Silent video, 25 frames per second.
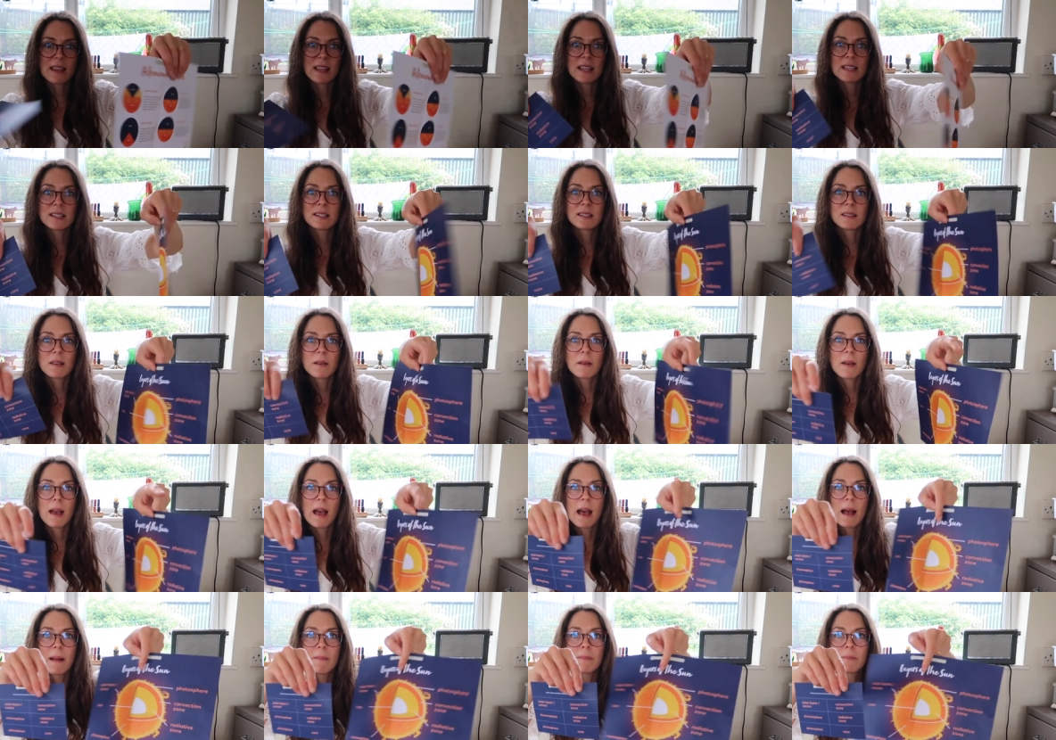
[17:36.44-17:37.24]
these
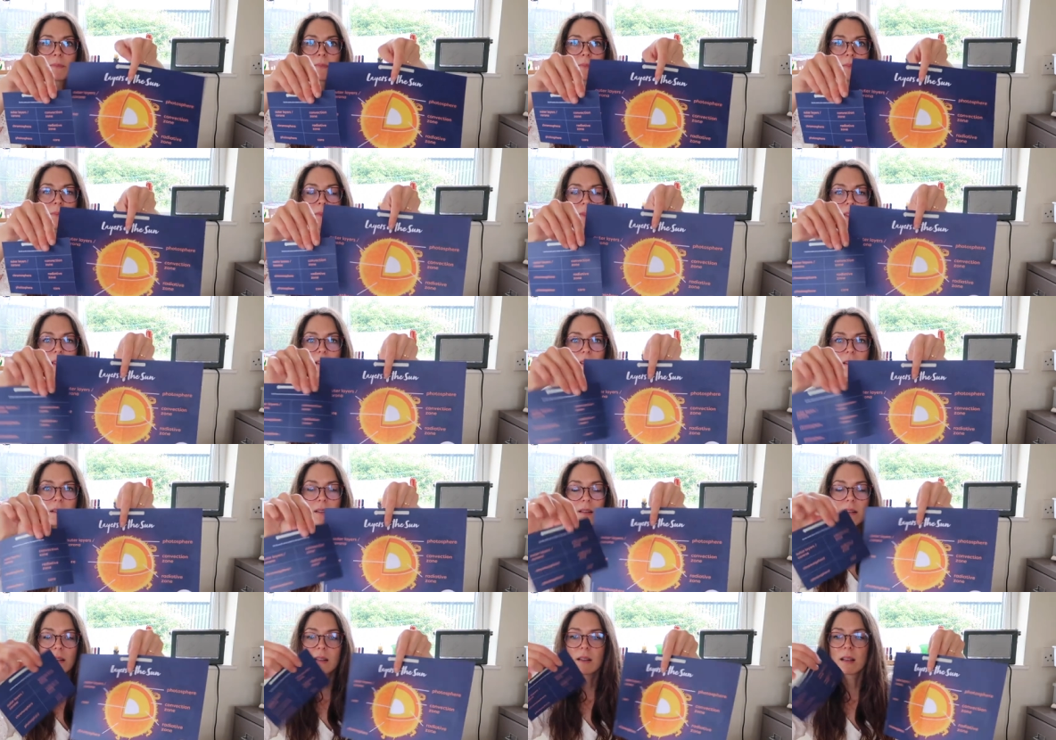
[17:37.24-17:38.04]
um,
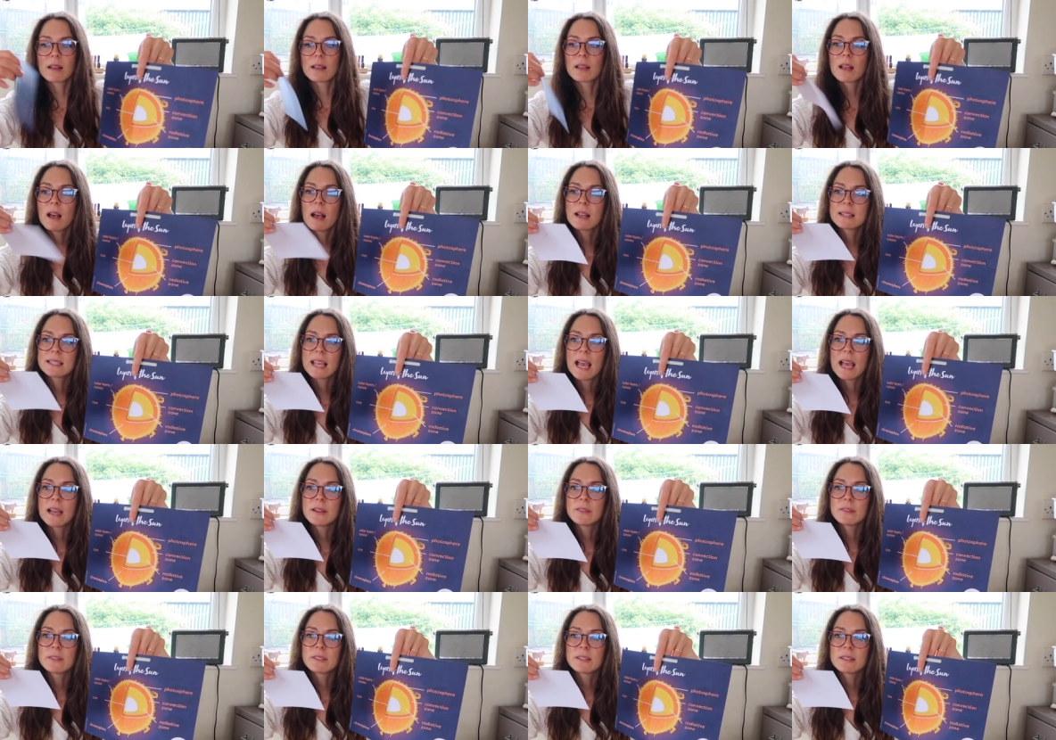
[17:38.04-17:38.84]
cut
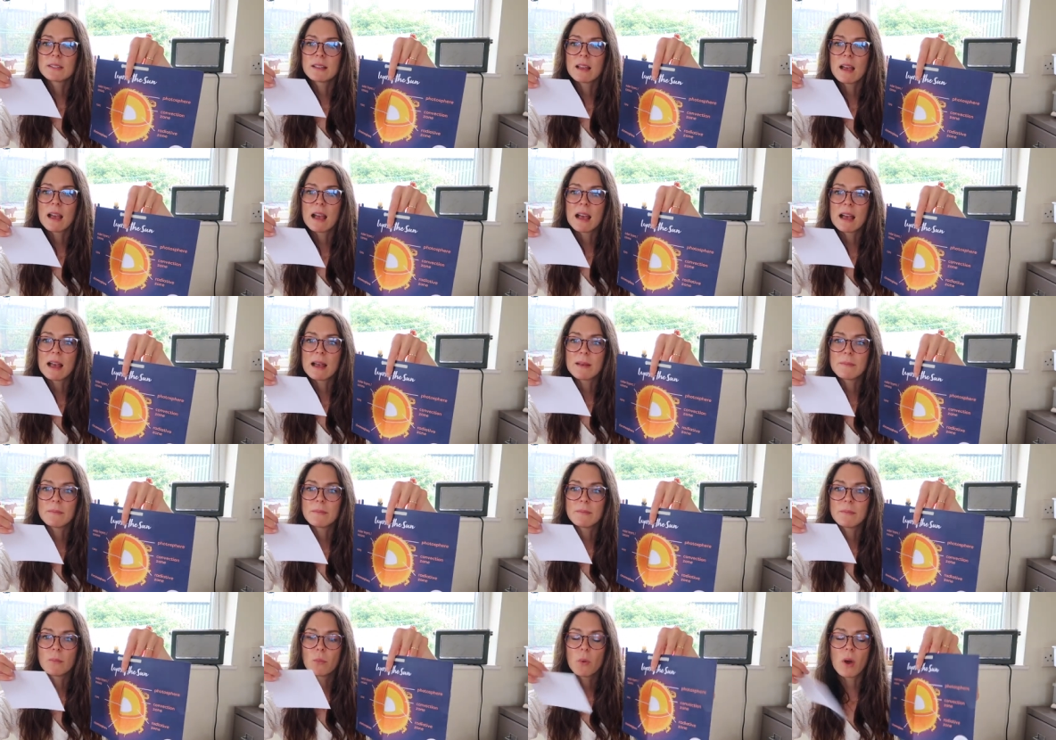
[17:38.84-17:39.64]
out
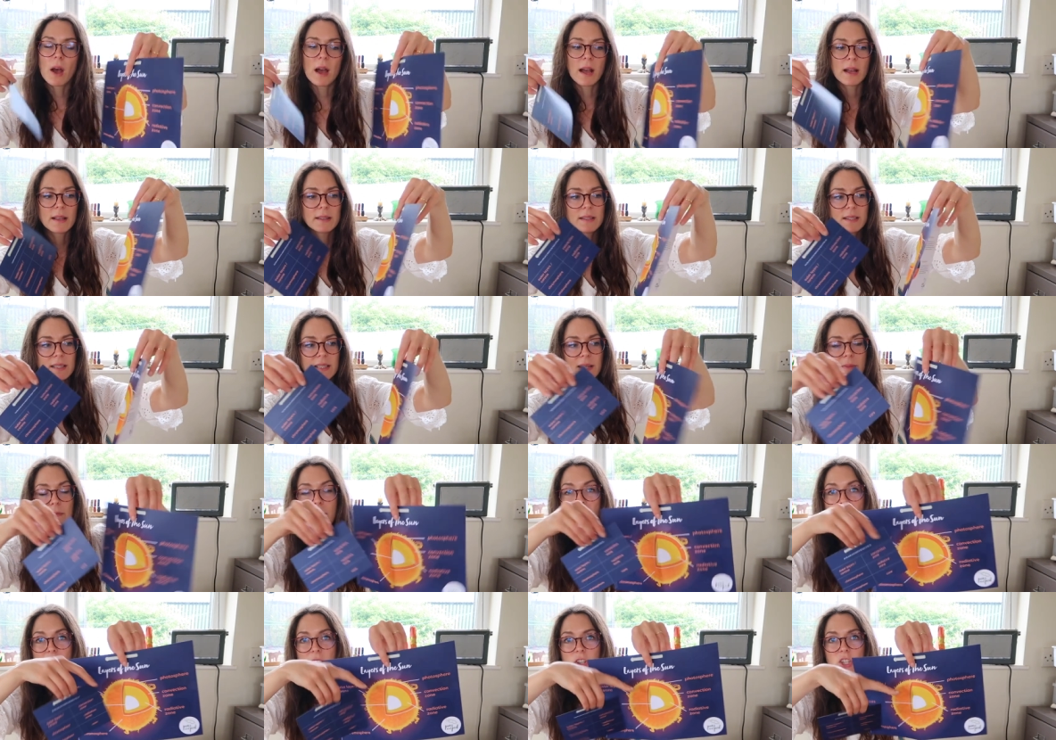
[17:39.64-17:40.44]
um, words
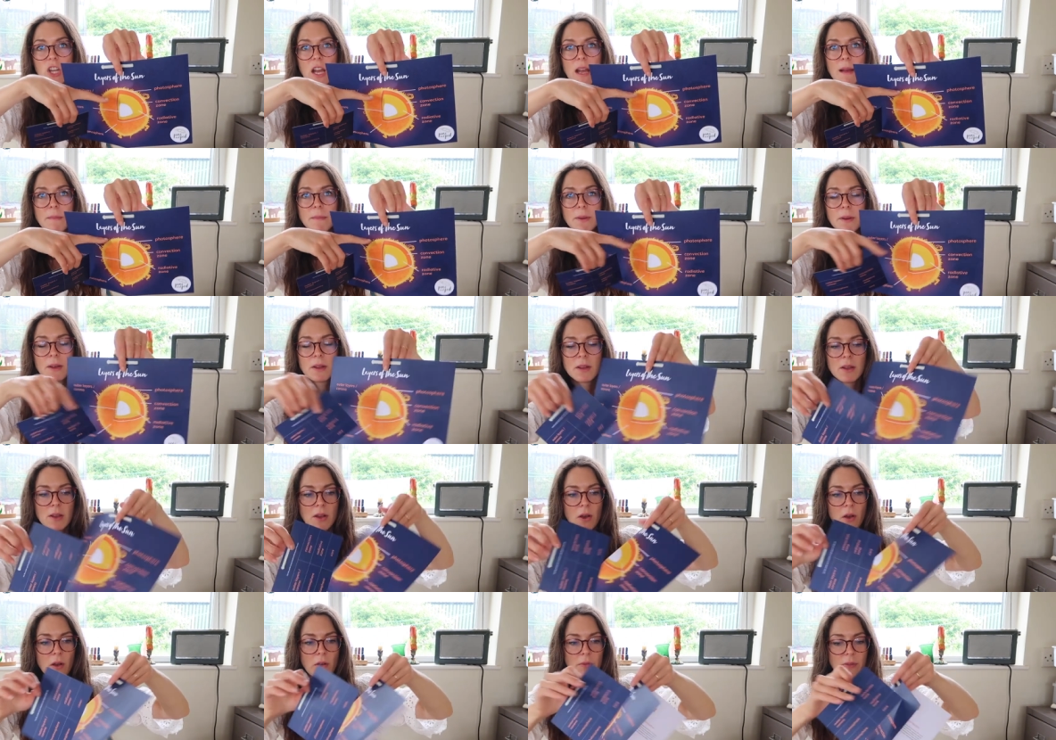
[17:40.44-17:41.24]
to match up
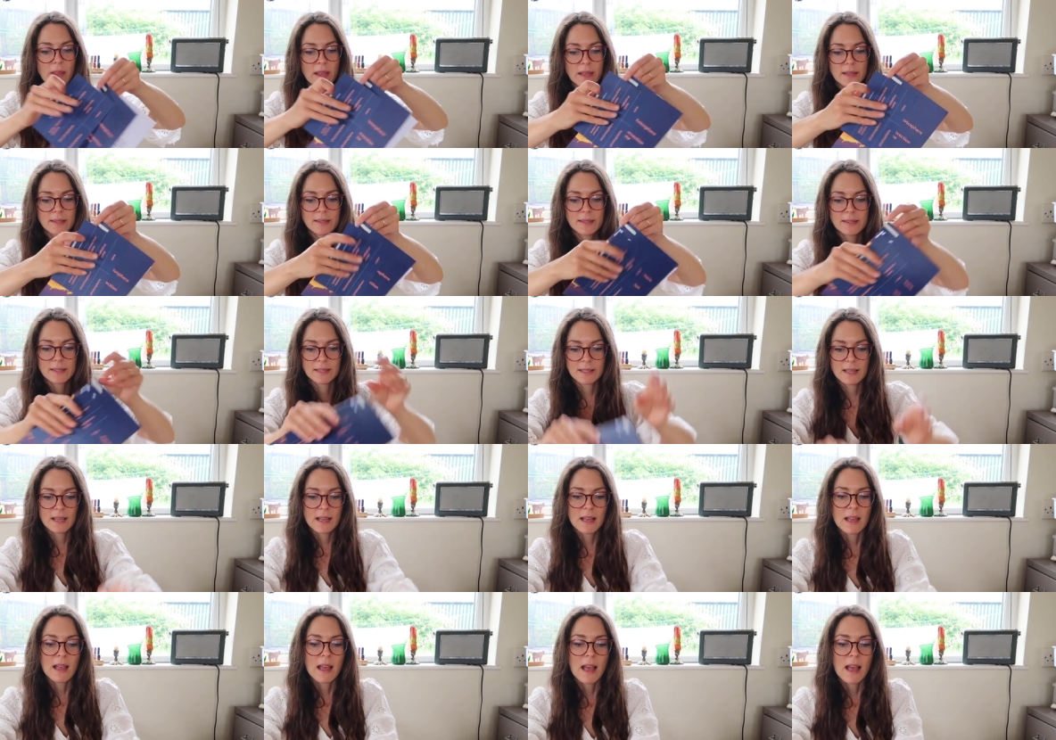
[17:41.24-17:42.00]
on this.